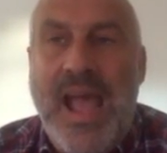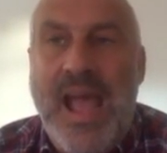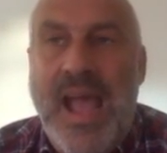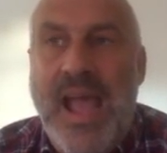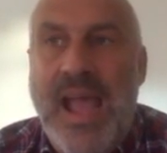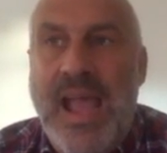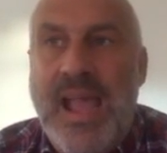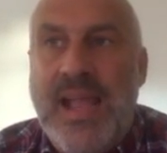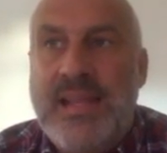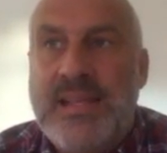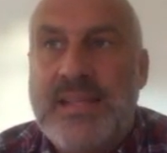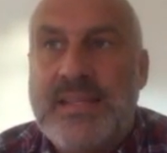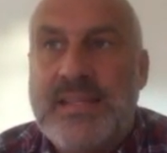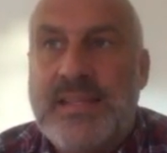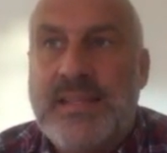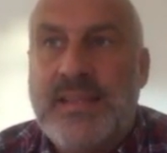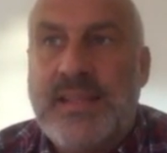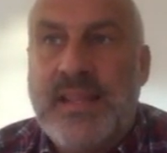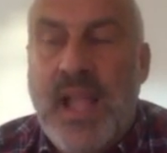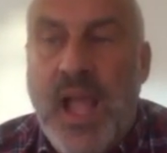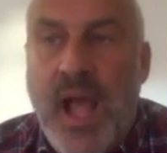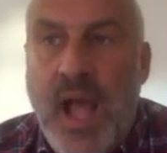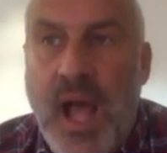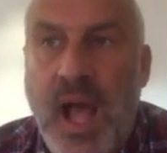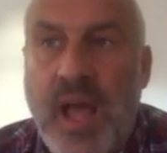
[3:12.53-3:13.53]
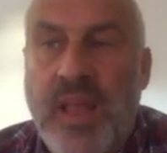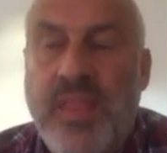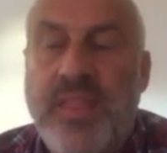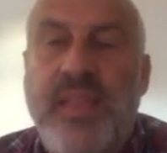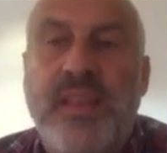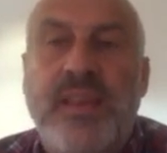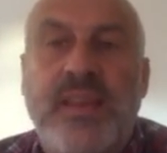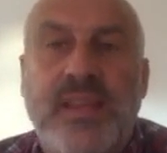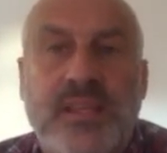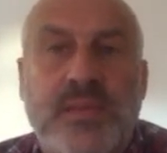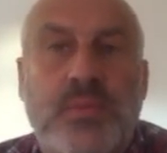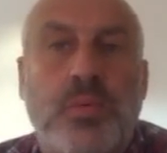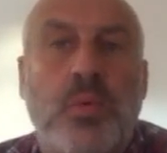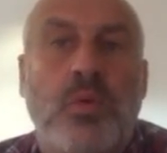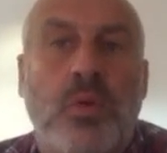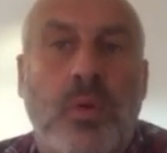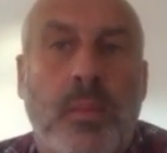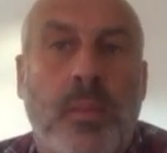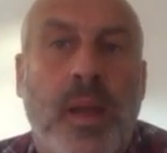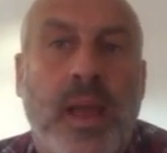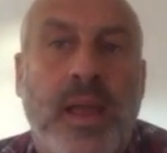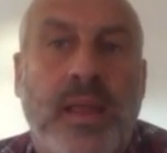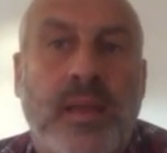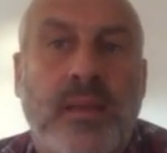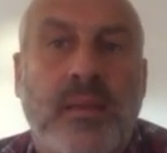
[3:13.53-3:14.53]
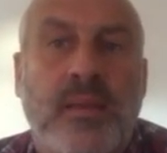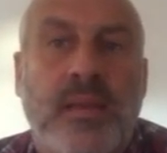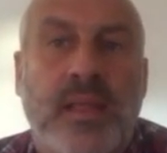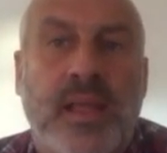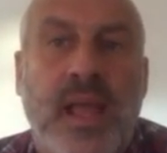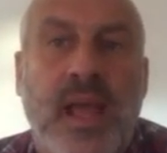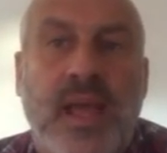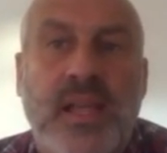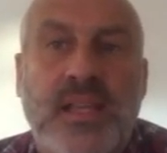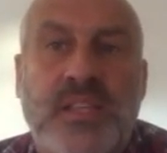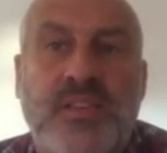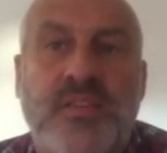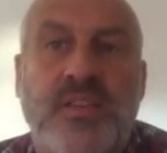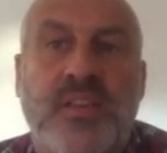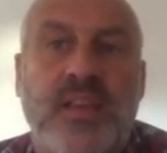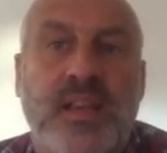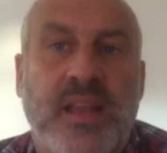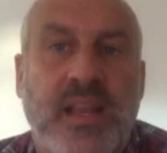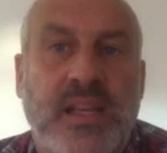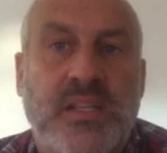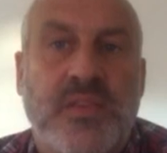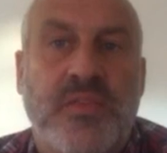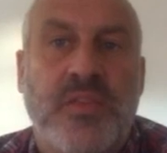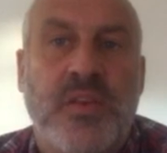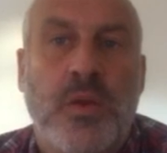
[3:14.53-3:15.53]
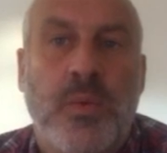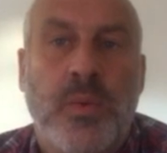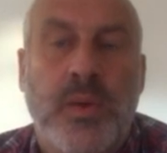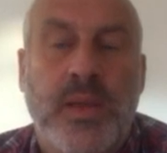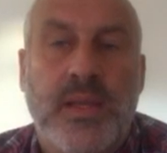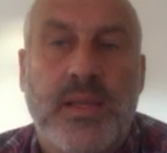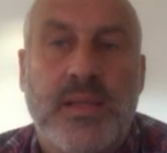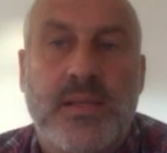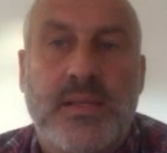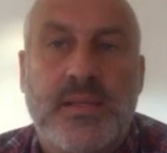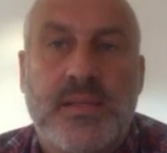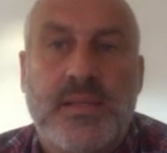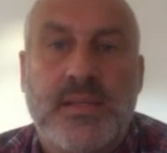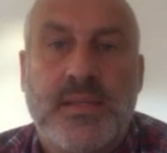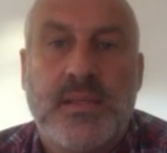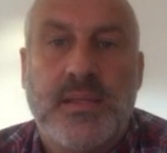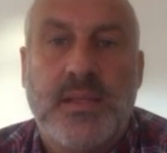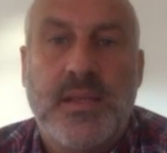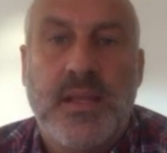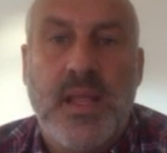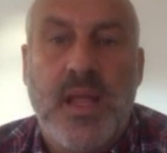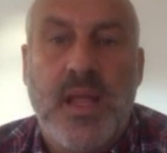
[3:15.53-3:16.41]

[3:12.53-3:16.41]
And I think this will remain the case for the next few weeks.